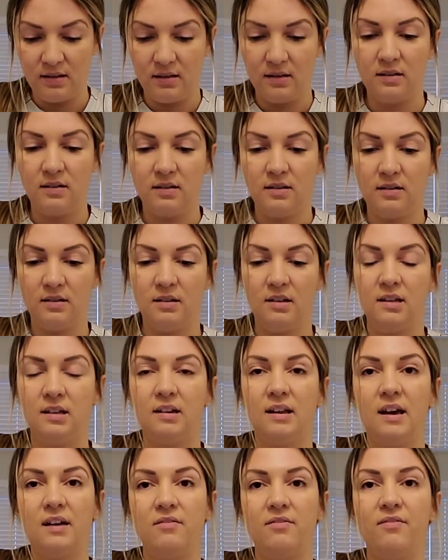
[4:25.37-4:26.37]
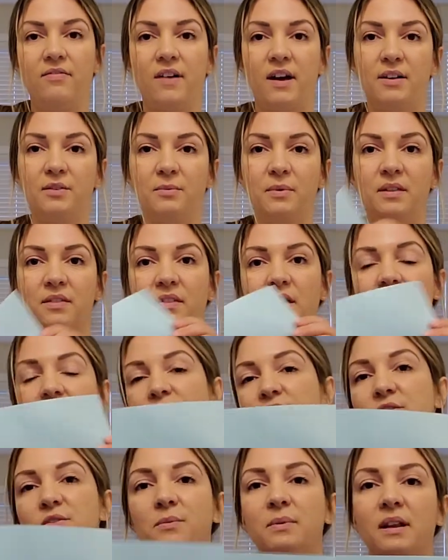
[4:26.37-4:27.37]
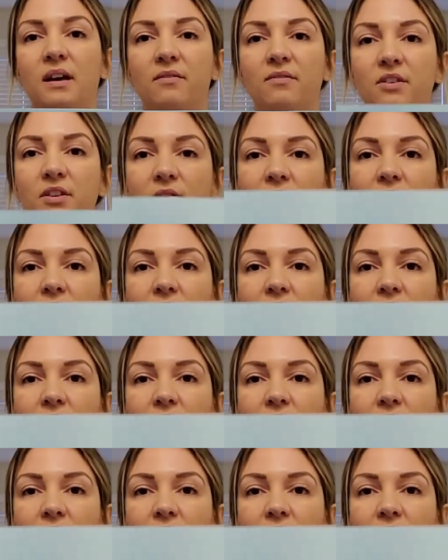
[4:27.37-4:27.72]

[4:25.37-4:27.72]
You can have fun with it and do whatever you